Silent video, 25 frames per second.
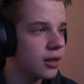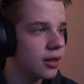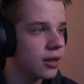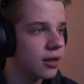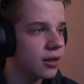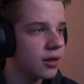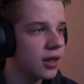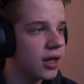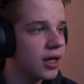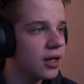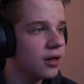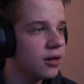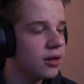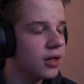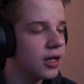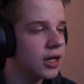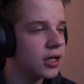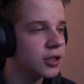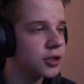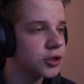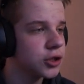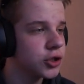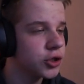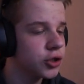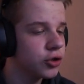Then it
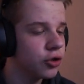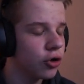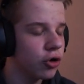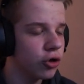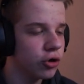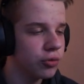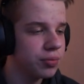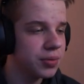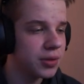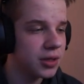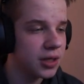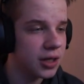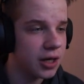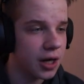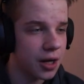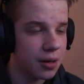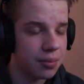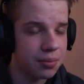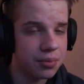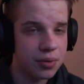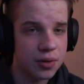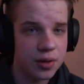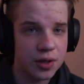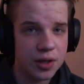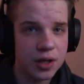should open it up
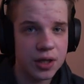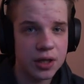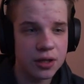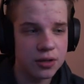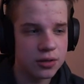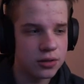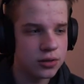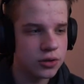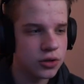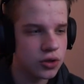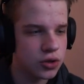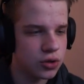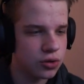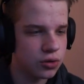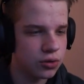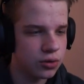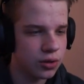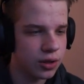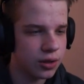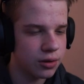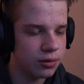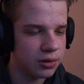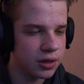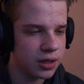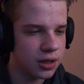into a
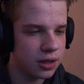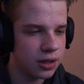three D